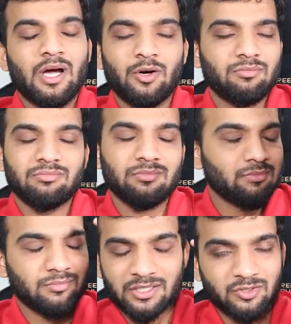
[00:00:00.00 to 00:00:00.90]
How?
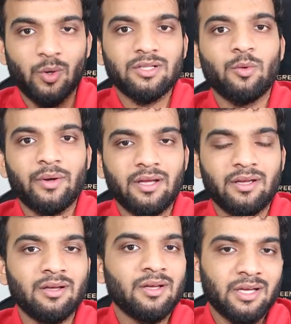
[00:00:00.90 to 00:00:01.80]
There's no other
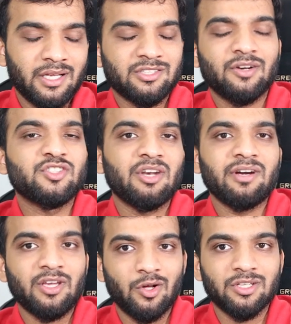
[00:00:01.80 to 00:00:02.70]
way instead of
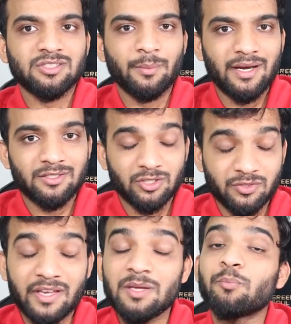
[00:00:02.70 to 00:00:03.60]
generating all the subarrays. So
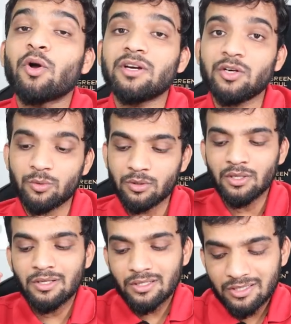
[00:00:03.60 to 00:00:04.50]
it's very important to
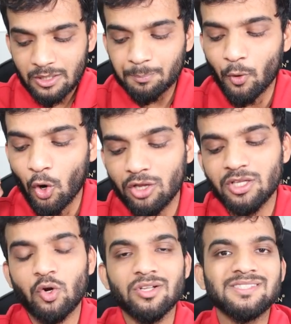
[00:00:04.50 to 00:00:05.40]
keep all
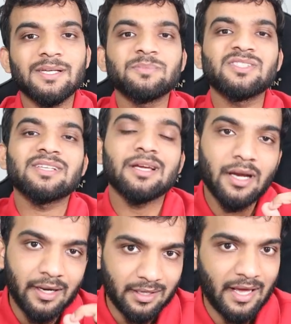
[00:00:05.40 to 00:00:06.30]
the concepts
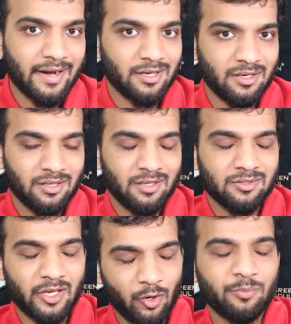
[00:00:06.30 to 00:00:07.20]
intact.
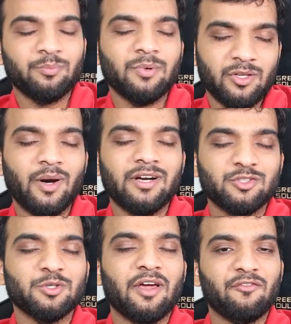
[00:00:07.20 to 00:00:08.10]
So I hope you
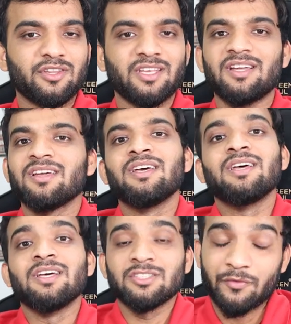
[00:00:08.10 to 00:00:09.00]
understood everything.
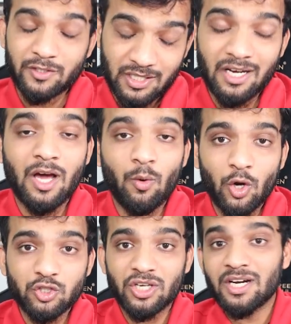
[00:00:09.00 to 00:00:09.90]
So if you're still now
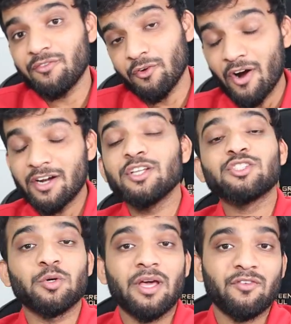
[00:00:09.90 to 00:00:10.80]
watching and if you've
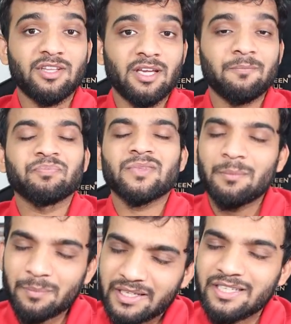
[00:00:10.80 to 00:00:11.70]
understood everything,
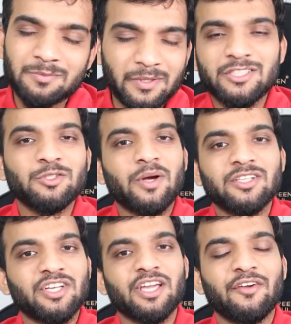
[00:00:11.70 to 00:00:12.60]
please, please do
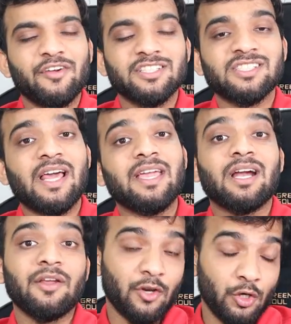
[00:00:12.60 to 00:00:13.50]
consider giving us a
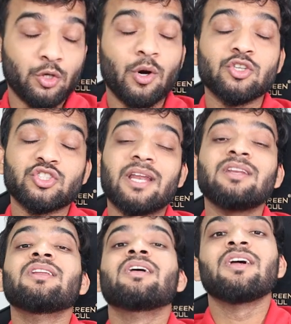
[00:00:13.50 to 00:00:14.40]
like. And if you're new to our
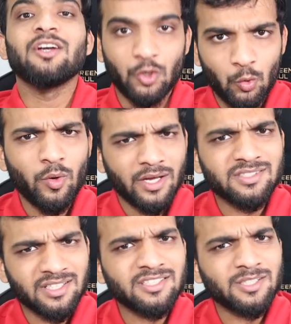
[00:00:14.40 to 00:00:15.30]
channel, do
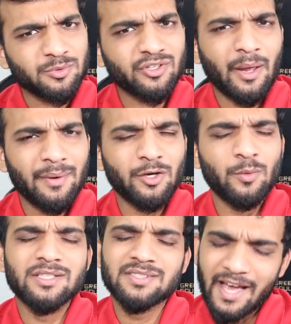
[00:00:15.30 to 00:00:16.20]
consider subscribing
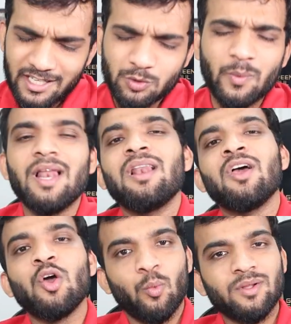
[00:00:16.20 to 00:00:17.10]
to us as well.
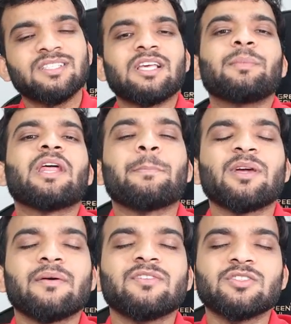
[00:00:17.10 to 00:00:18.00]
With this, I'll be
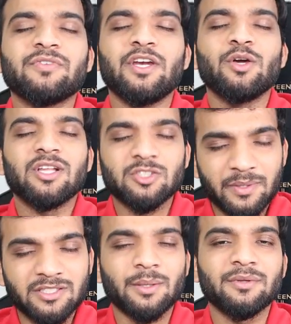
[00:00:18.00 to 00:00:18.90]
wrapping up this video. Let's
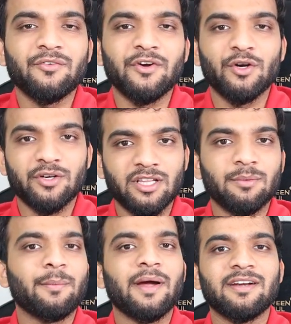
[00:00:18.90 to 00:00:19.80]
begin some of the video till then.